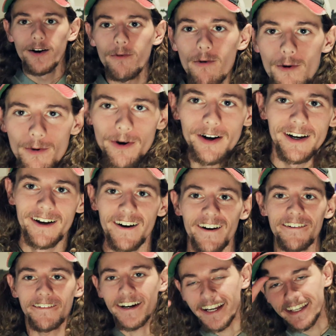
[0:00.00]
Whew,
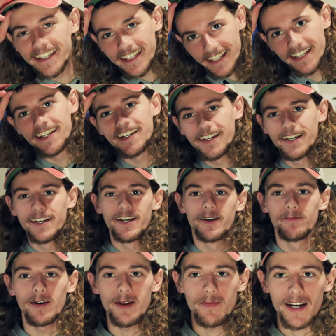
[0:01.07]
all right.
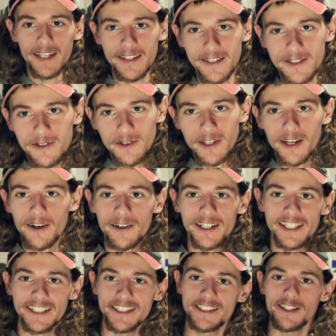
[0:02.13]
Made it back to the studio.
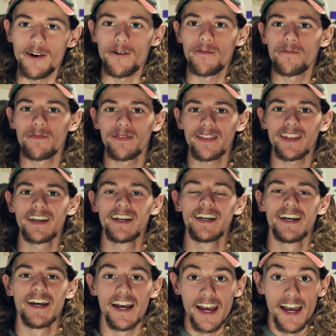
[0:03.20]
So
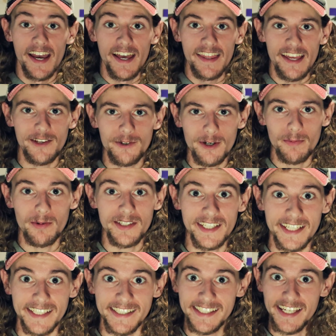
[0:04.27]
that trip
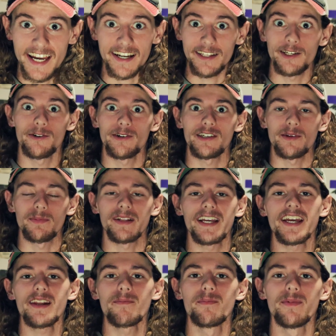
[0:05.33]
wasn't exactly going to
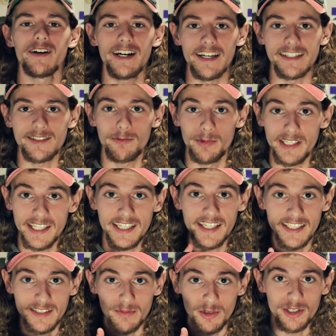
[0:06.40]
plan, but we did
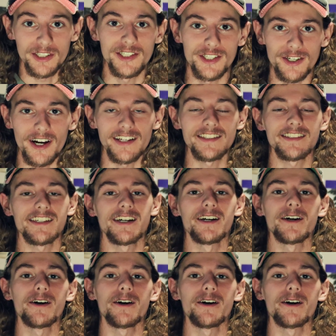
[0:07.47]
get some good shots.